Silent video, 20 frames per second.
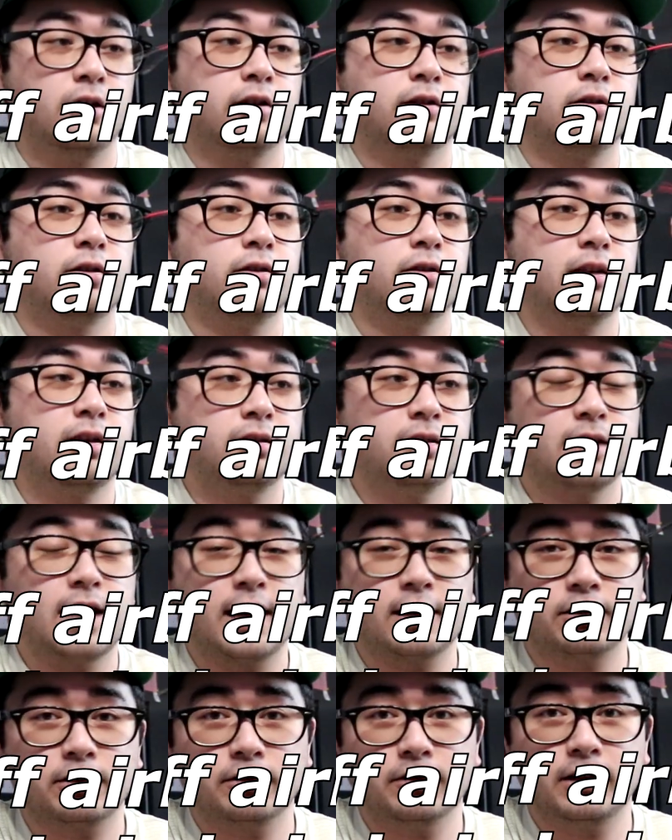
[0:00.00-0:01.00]
So this is
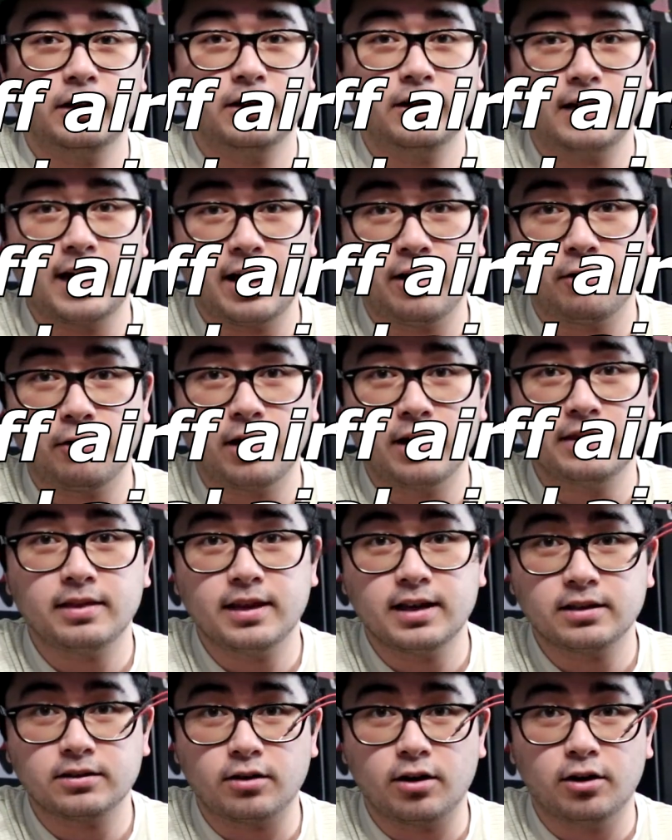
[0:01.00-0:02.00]
actually really good. I run
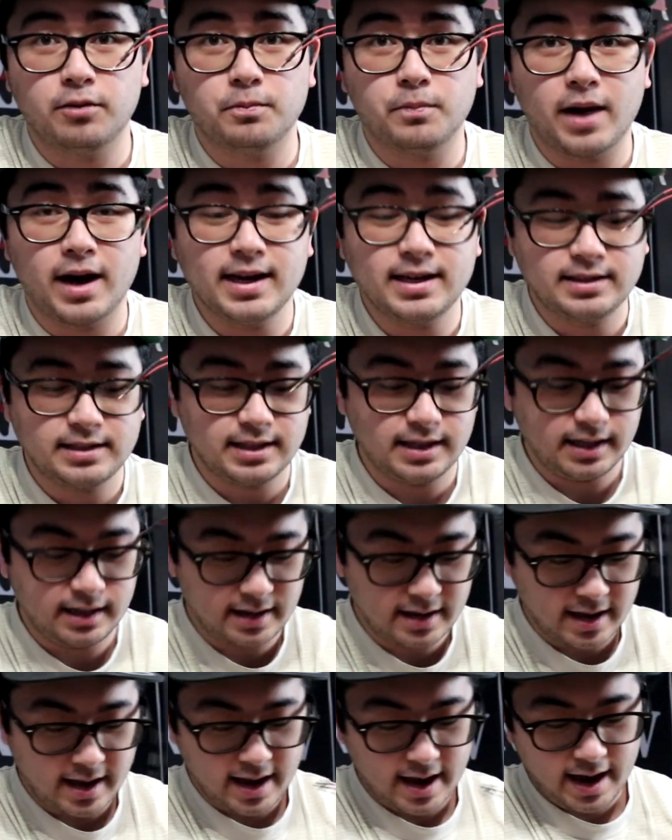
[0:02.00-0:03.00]
this on my
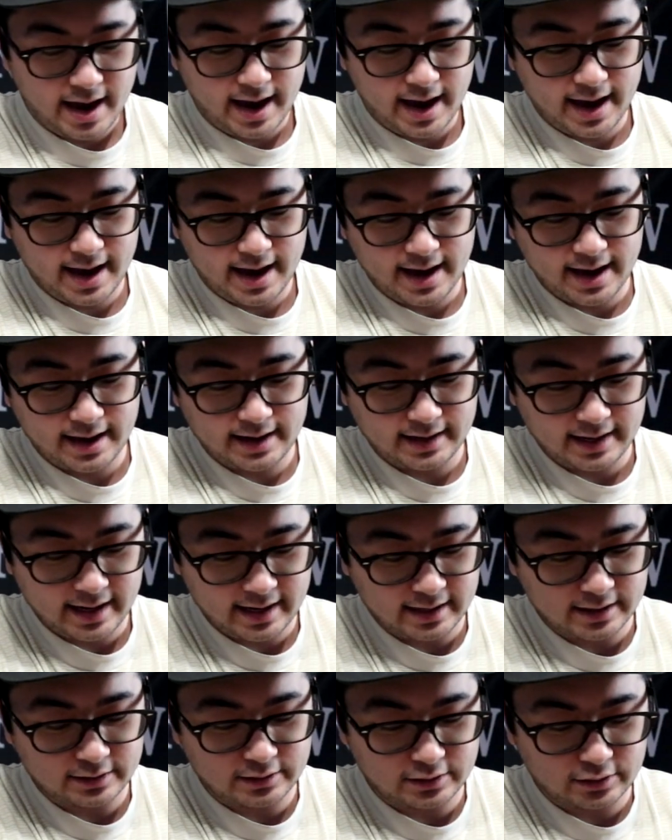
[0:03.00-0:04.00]
Z and
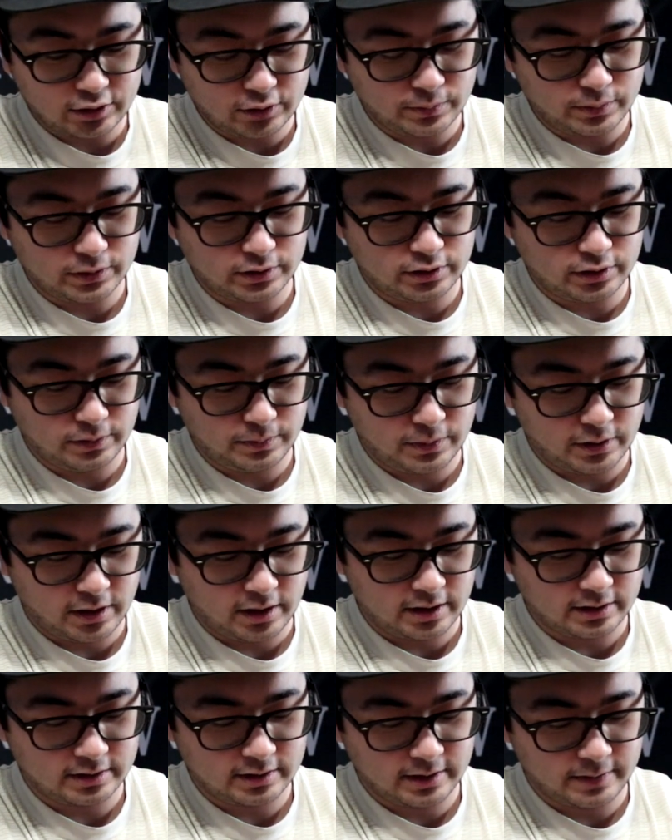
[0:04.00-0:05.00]
it is super
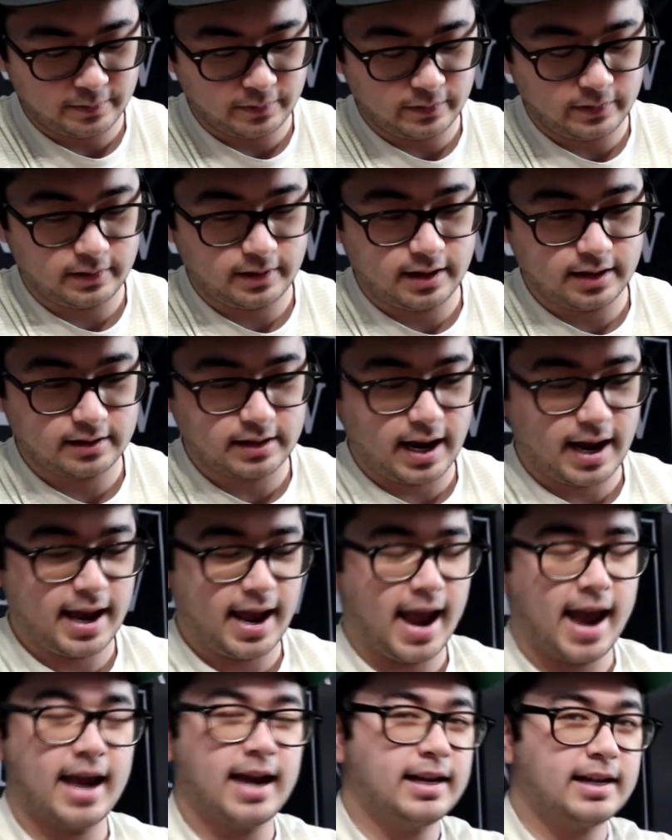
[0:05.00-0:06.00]
awesome because I
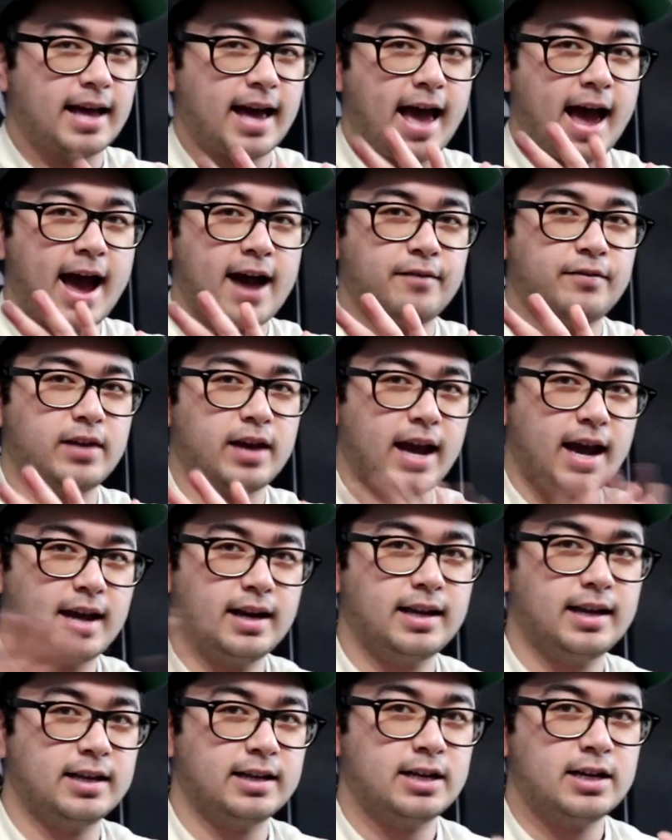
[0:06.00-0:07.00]
hate having
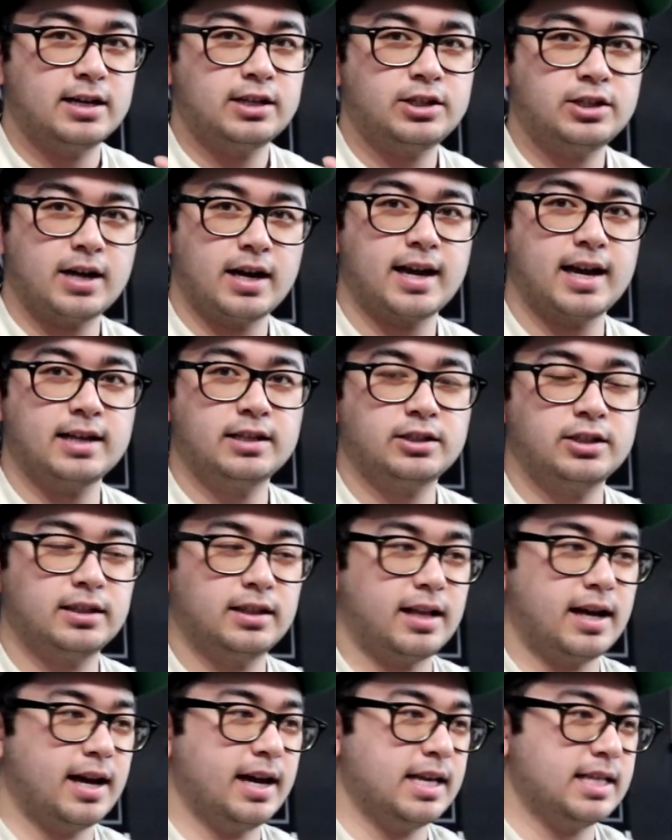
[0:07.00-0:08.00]
any check engine
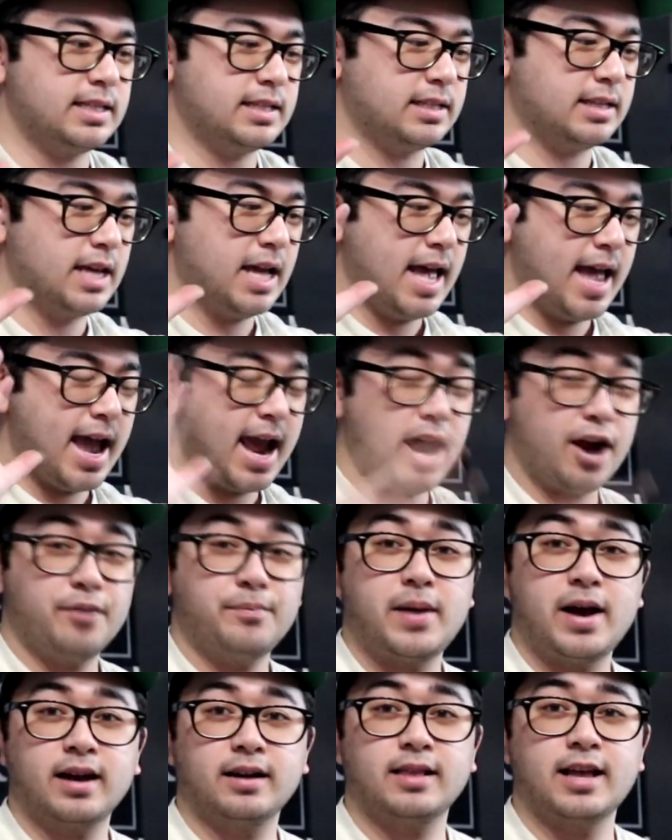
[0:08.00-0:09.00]
lights,
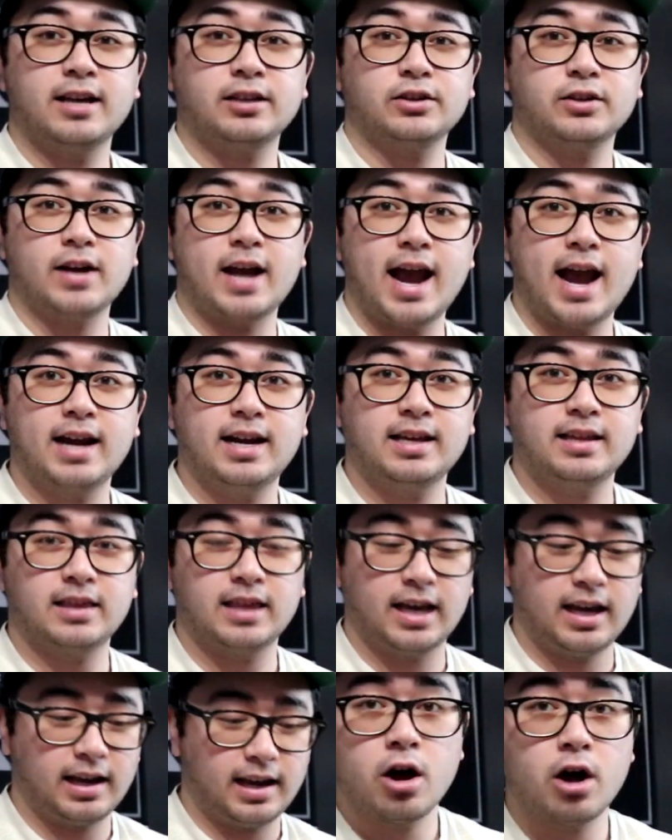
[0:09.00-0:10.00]
airbag lights or
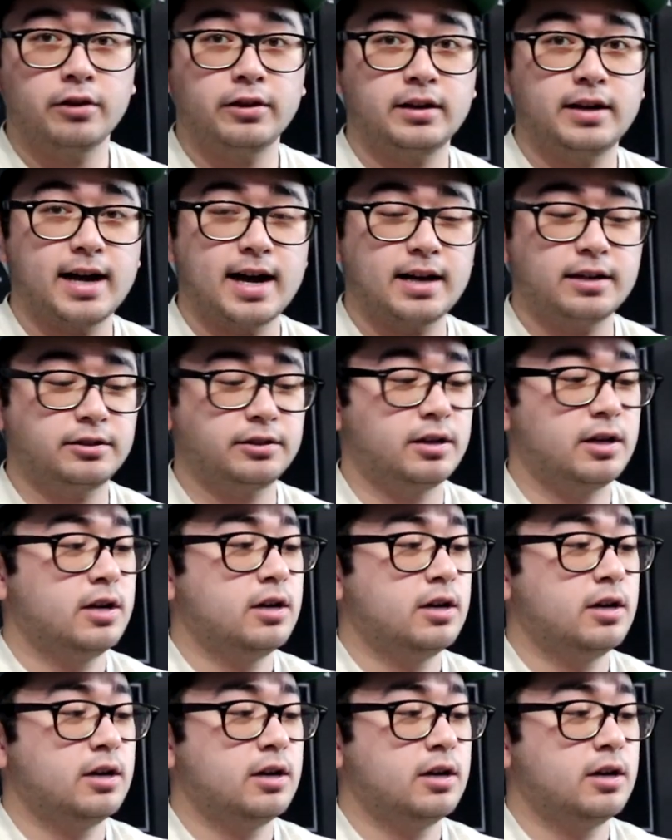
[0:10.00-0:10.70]
anything on the dash.